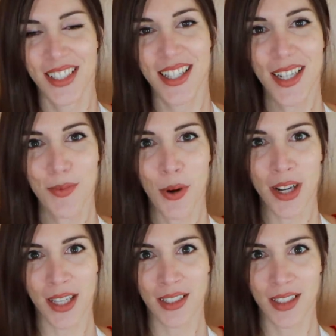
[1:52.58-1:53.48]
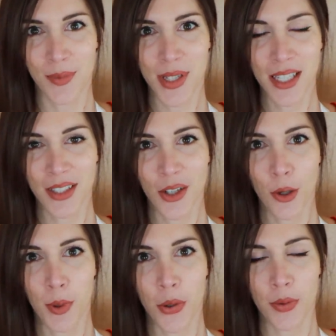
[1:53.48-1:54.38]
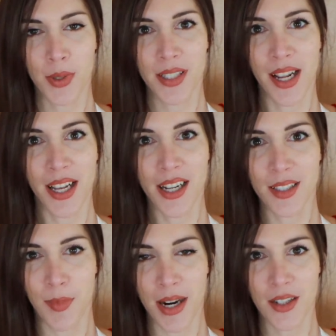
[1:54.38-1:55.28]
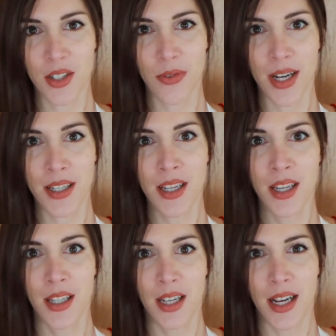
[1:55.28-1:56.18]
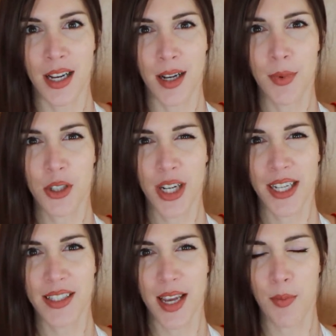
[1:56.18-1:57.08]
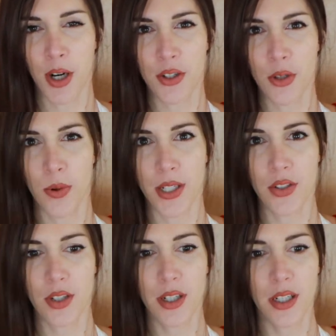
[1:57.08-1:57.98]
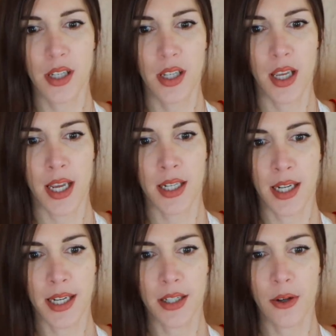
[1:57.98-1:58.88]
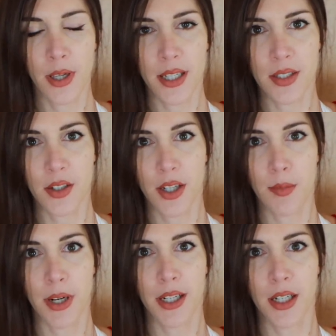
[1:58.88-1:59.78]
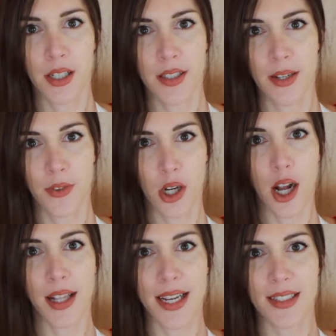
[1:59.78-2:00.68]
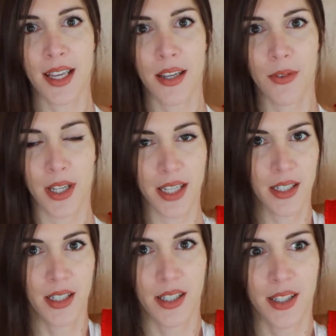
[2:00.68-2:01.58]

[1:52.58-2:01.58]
It's the next morning. I'm taking the GoPro with me today. I got some errands to run. Uh, I'm gonna try to get the MR2 registered and I gotta go get a circuit breaker because I forgot last night when I